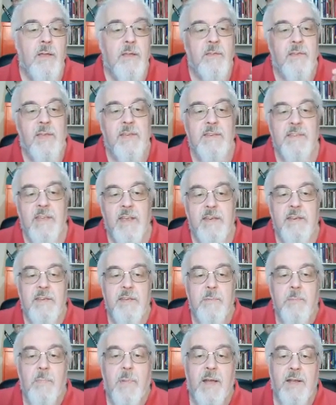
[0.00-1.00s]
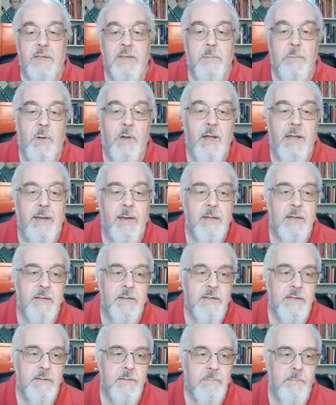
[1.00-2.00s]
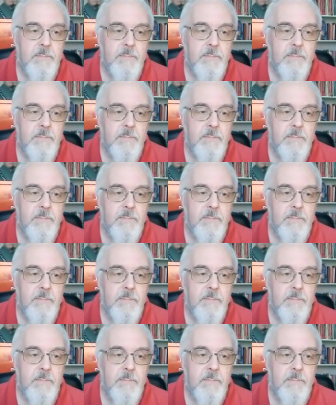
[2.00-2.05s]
they sent him back to Pilate.